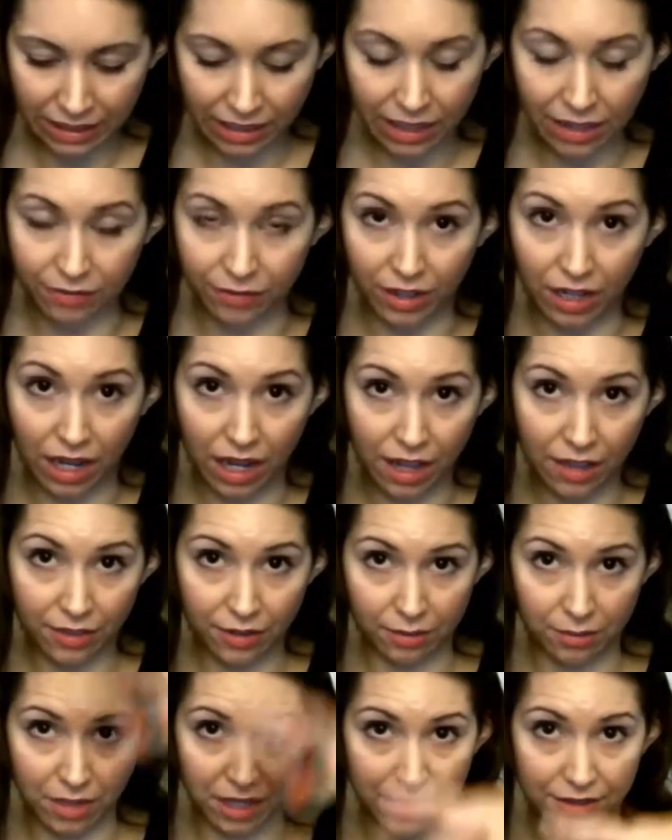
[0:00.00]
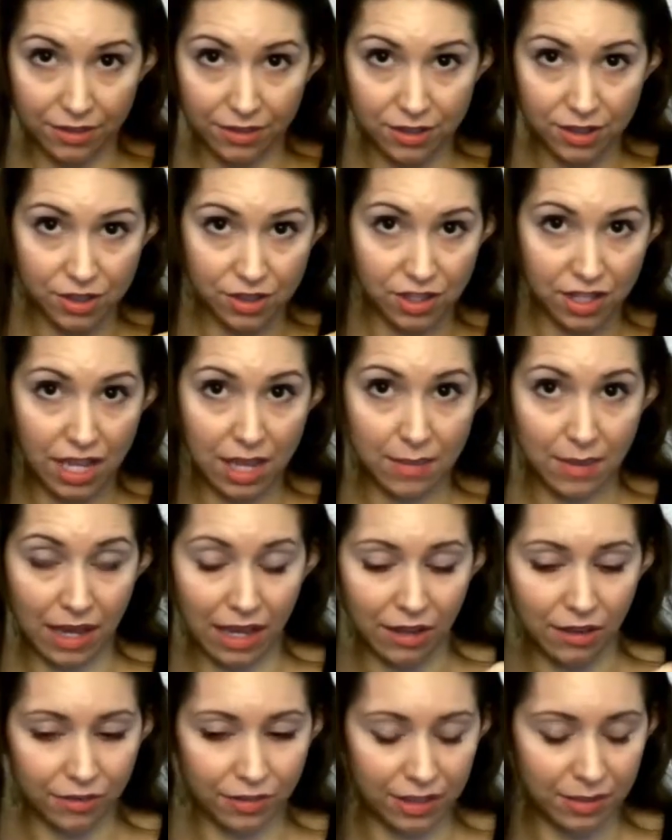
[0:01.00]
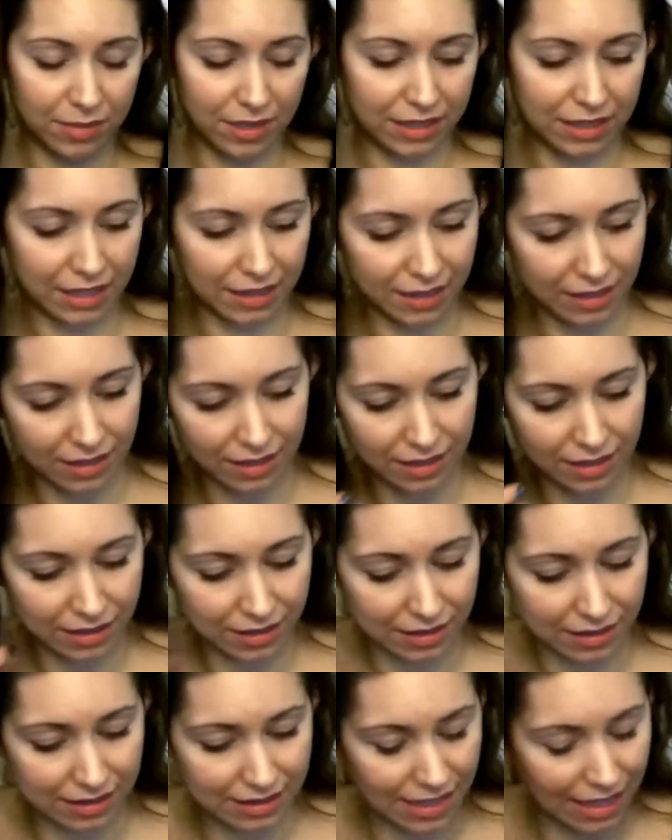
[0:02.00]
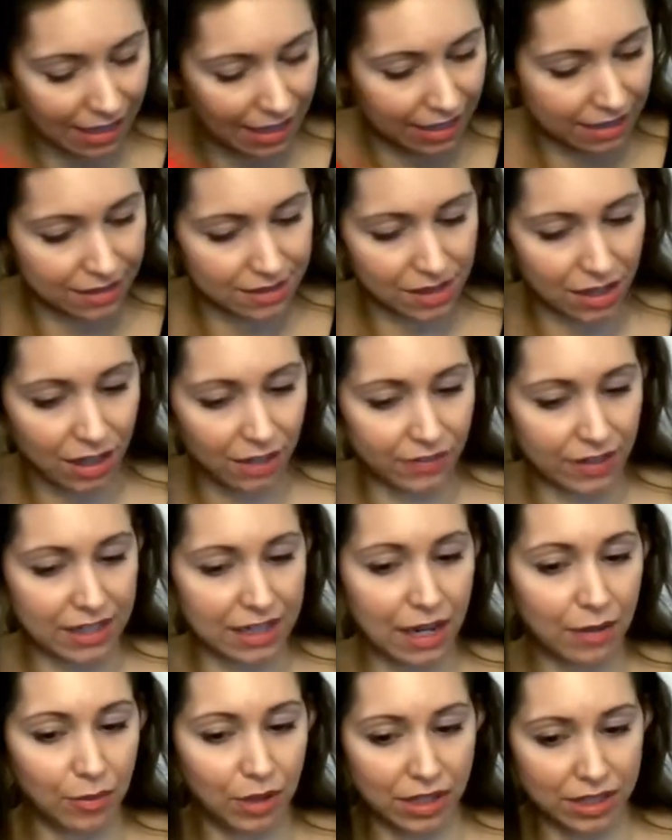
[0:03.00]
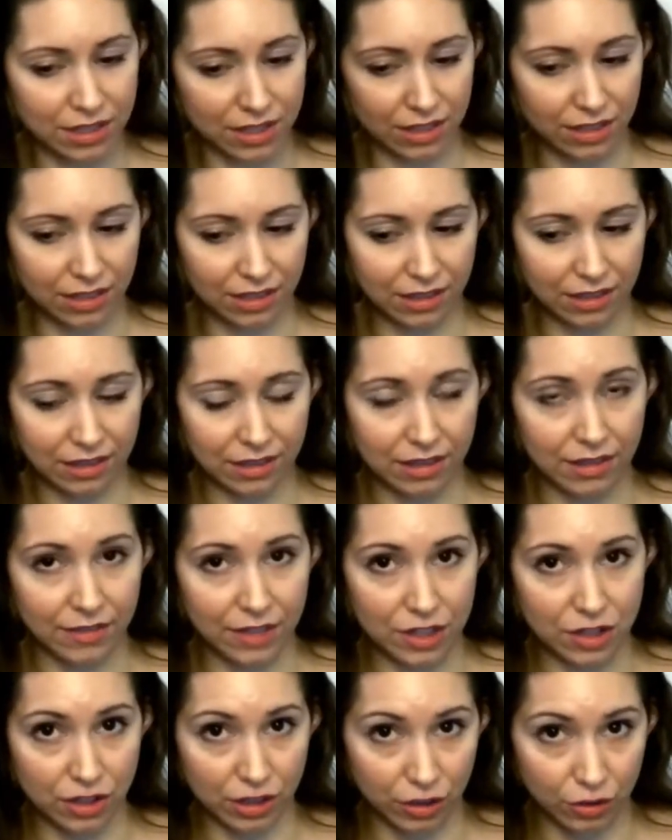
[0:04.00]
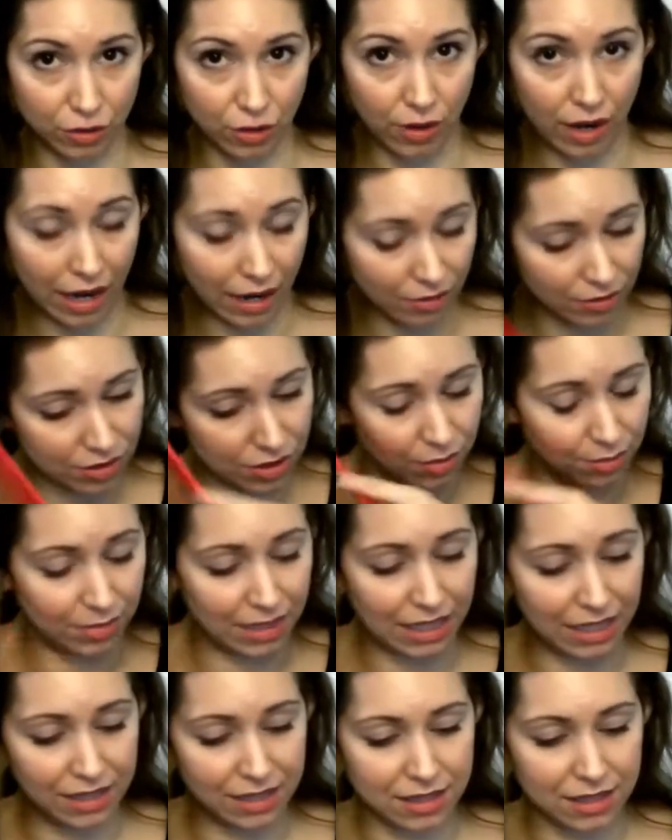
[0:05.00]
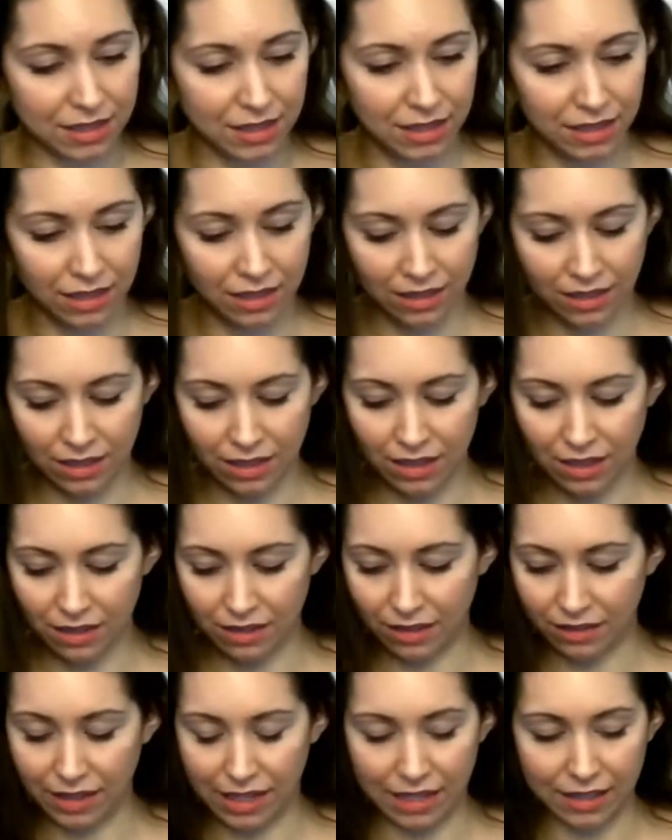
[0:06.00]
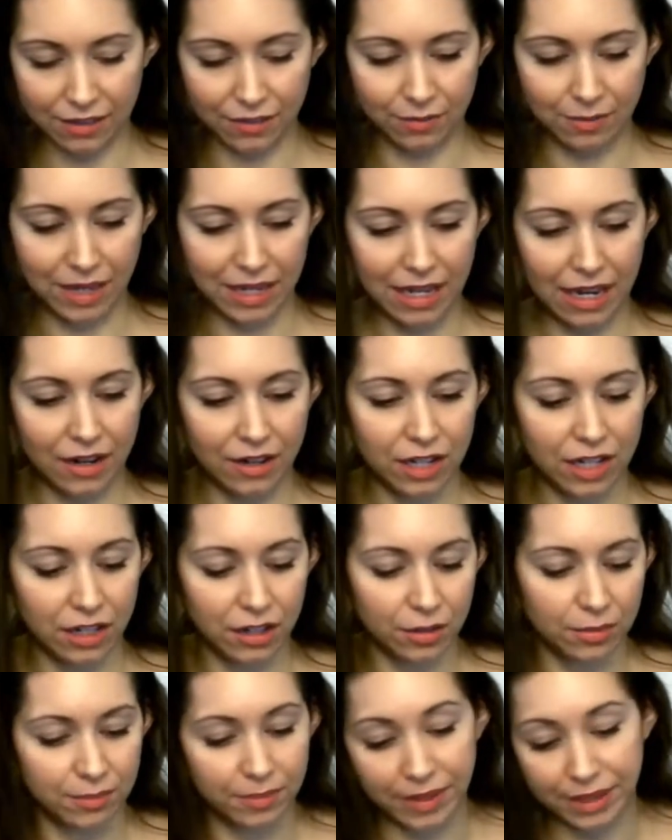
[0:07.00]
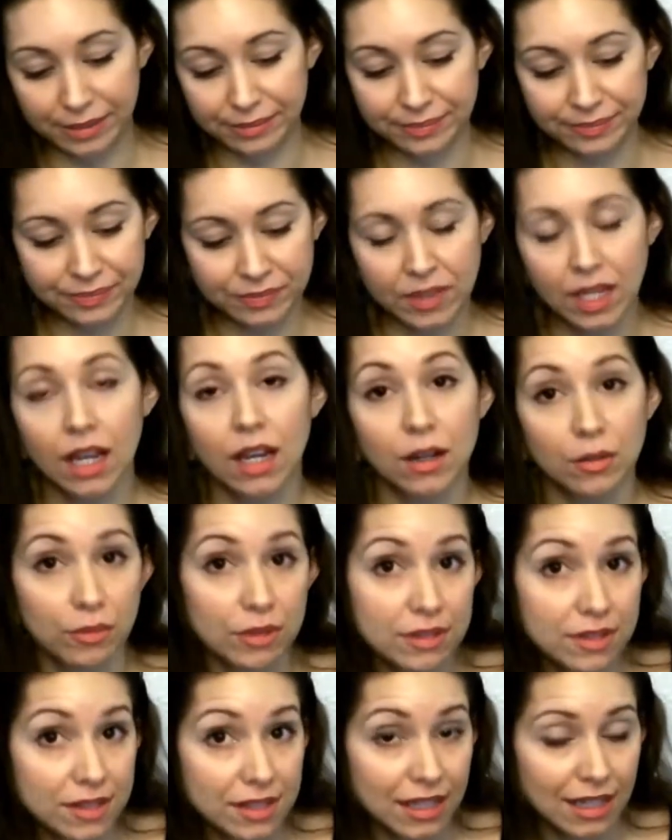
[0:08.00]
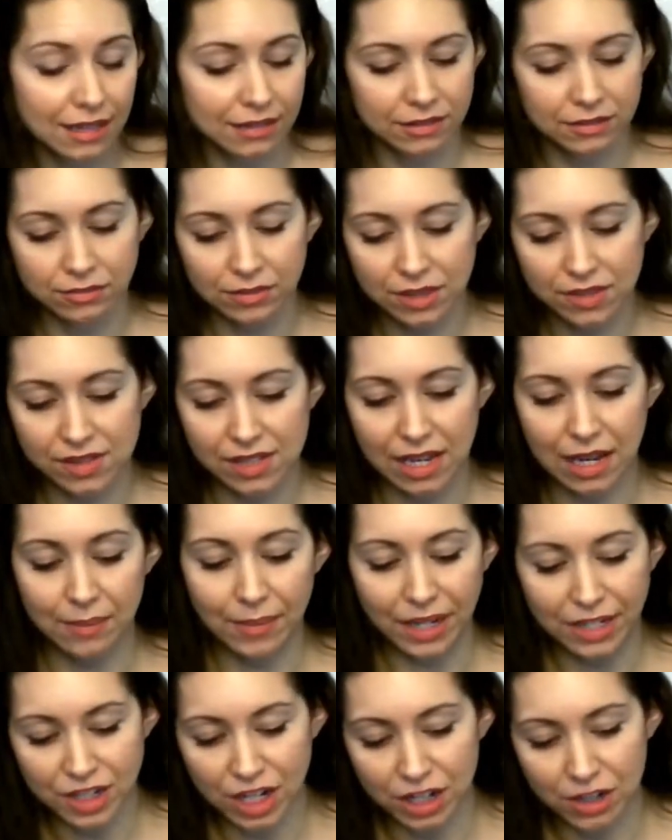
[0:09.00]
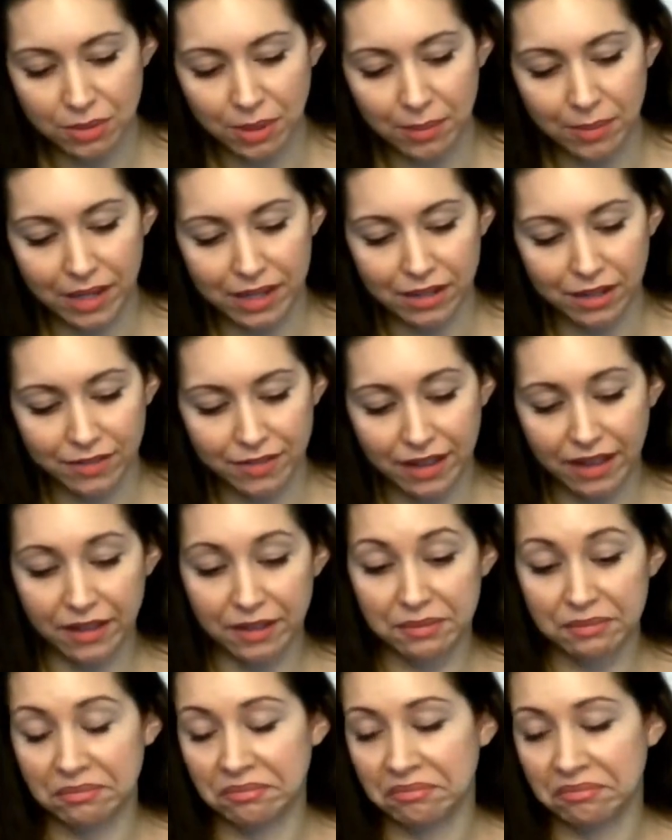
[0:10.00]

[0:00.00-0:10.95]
every other month just to keep it healthy but get the dead ends off. I want it to eventually grow out to meet the length of my hair here, but we'll see. We'll see. I might change my mind on that.